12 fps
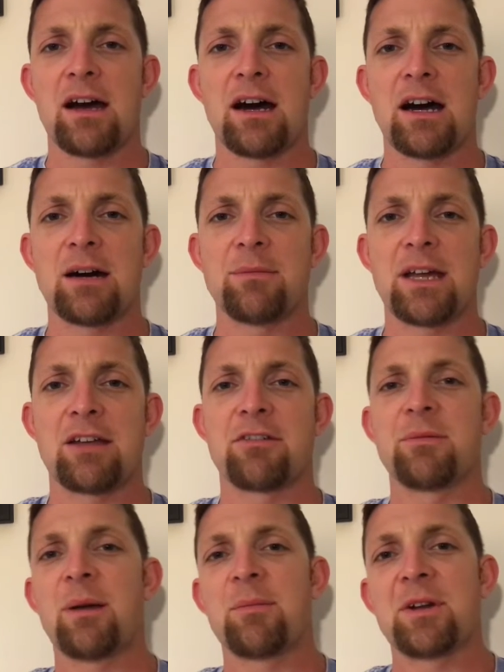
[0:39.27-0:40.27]
And
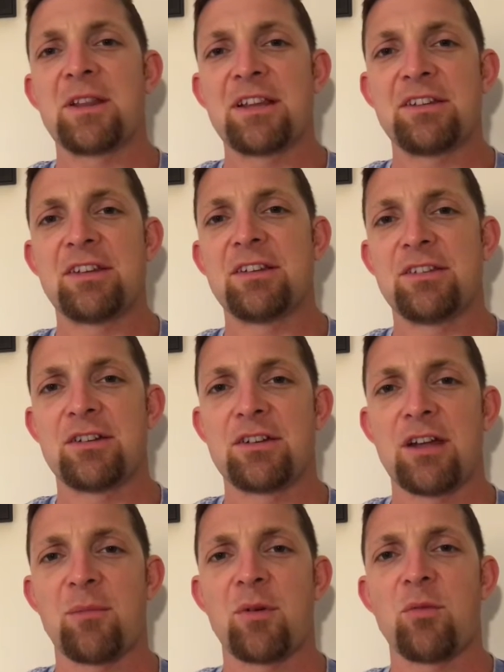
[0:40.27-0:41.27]
remember, this is your
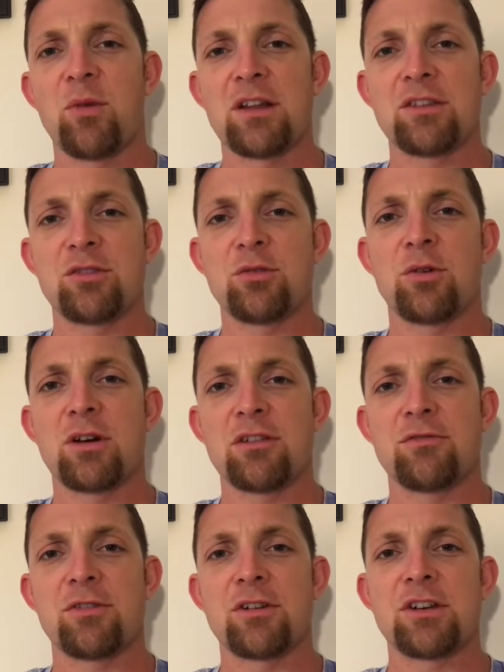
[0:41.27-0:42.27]
number one
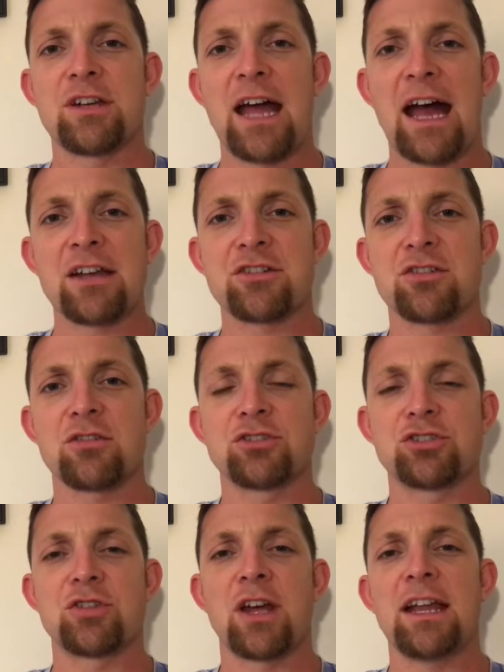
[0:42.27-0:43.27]
source for natural
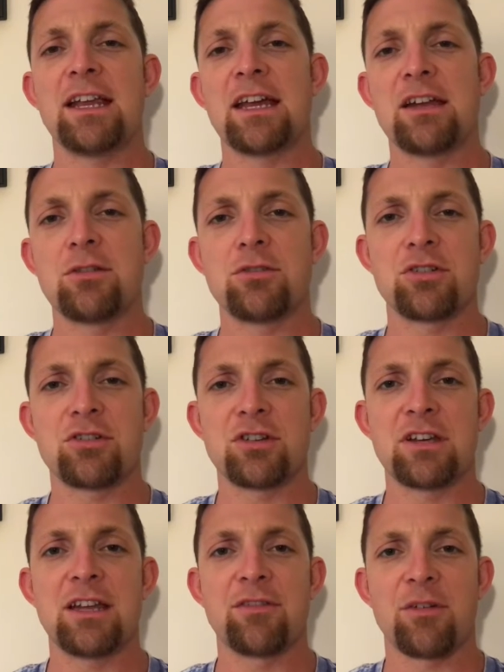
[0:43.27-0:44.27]
training and
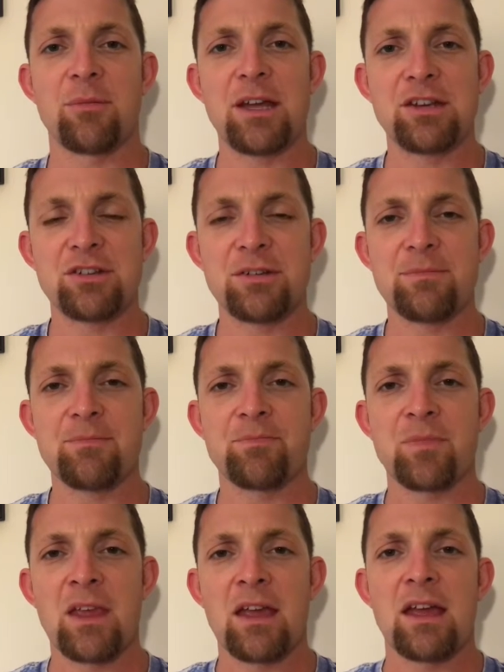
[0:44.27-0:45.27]
nutrition information.
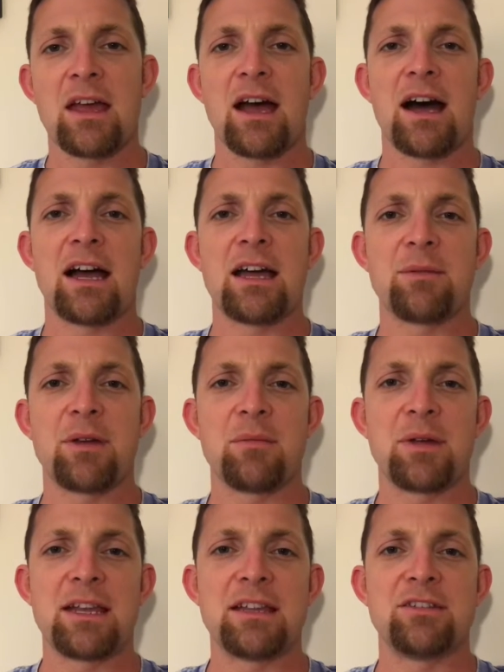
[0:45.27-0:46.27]
I am
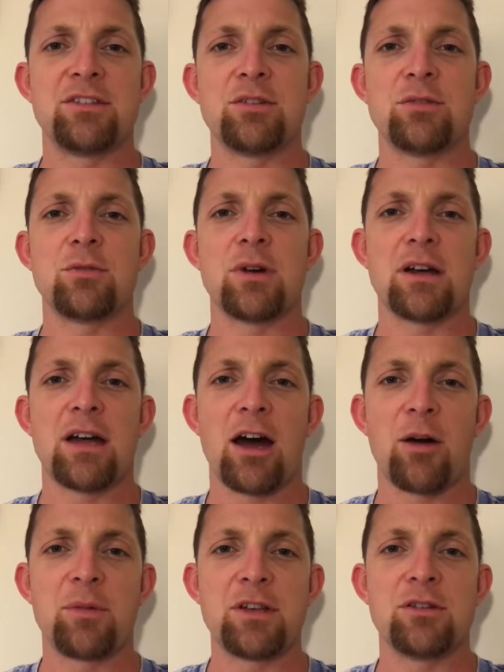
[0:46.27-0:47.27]
committed to
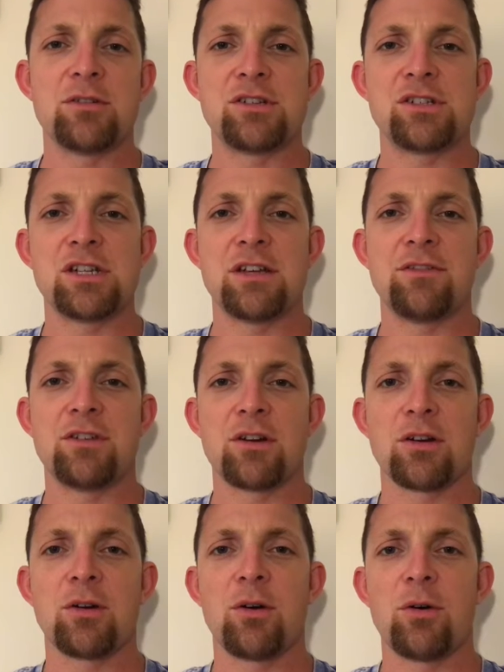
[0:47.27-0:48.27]
helping you achieve
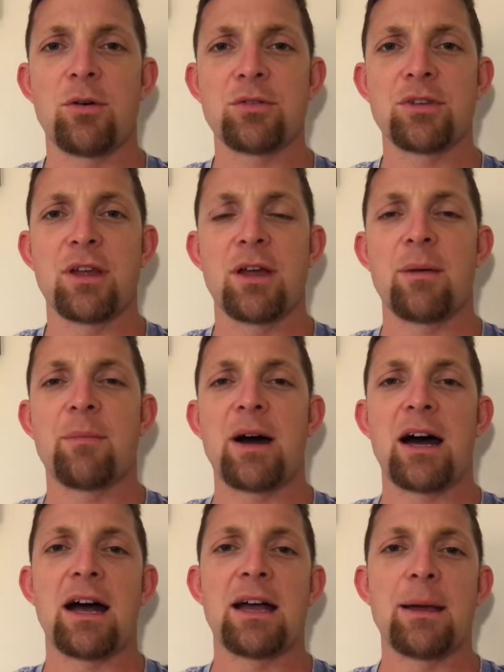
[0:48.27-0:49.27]
your goals
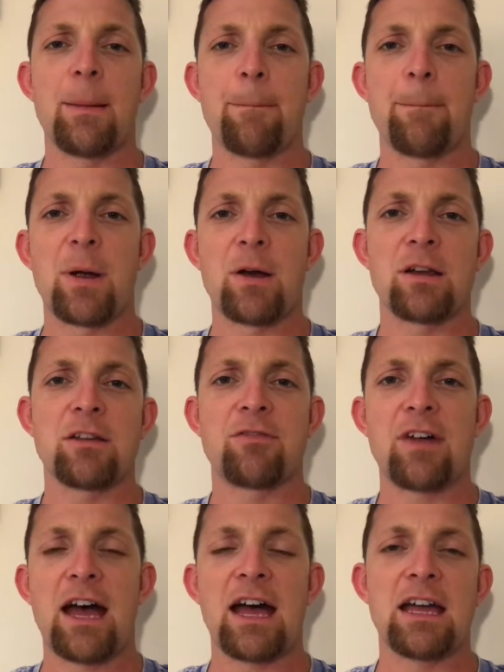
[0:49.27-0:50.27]
by burning
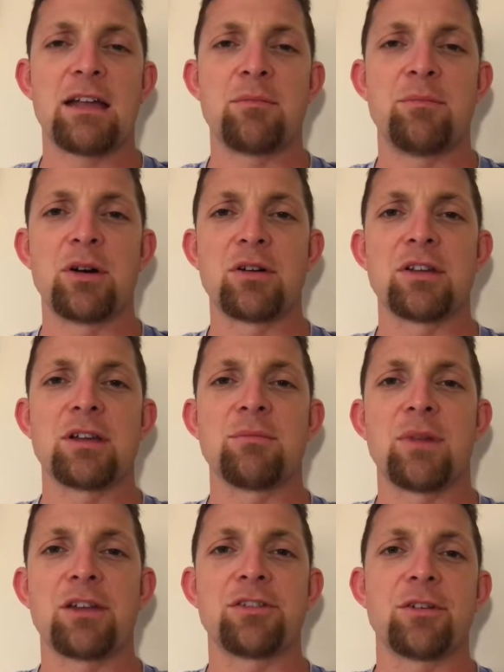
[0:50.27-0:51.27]
fat and
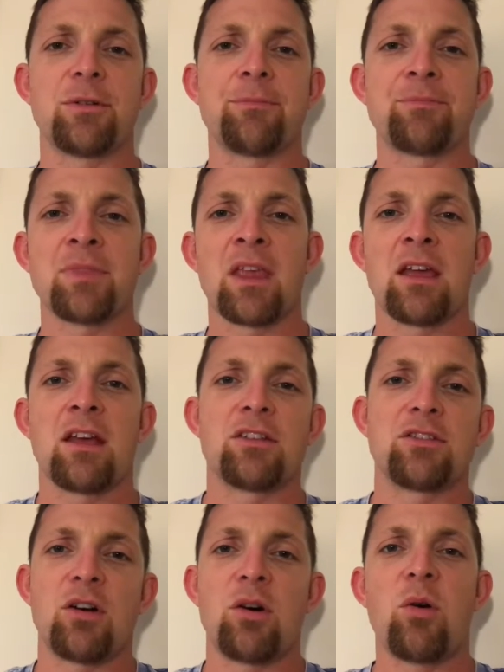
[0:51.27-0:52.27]
building muscle.
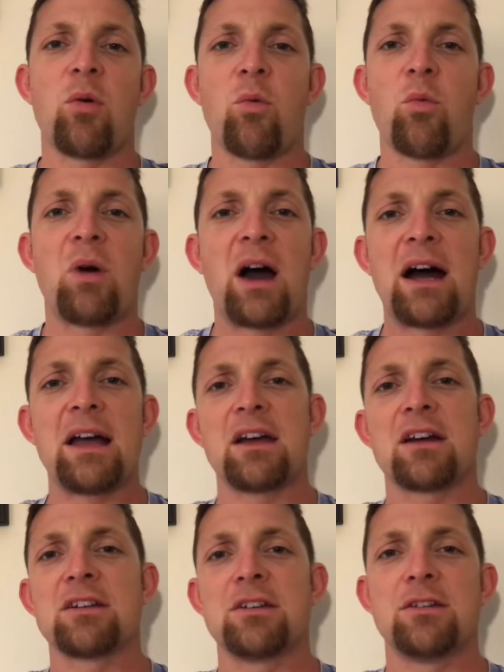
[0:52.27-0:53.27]
So, why
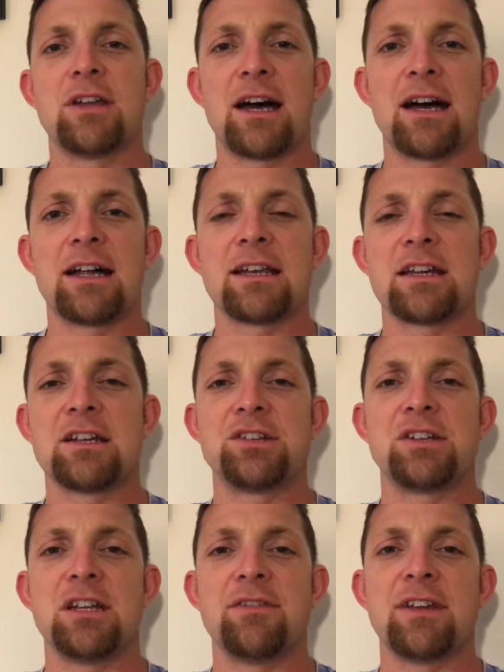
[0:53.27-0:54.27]
are you not
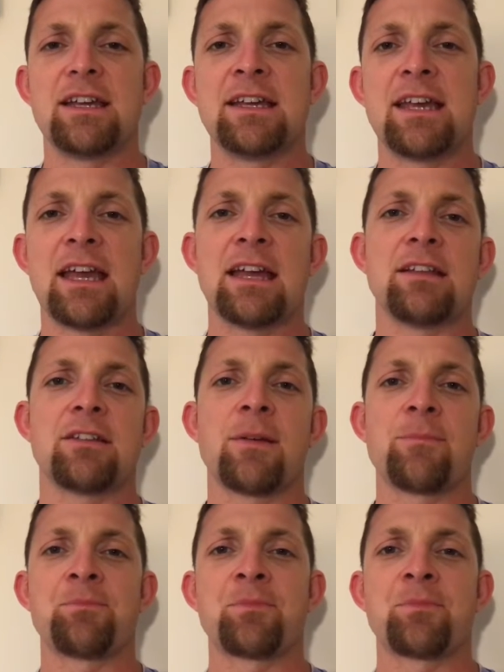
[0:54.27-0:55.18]
achieving gains?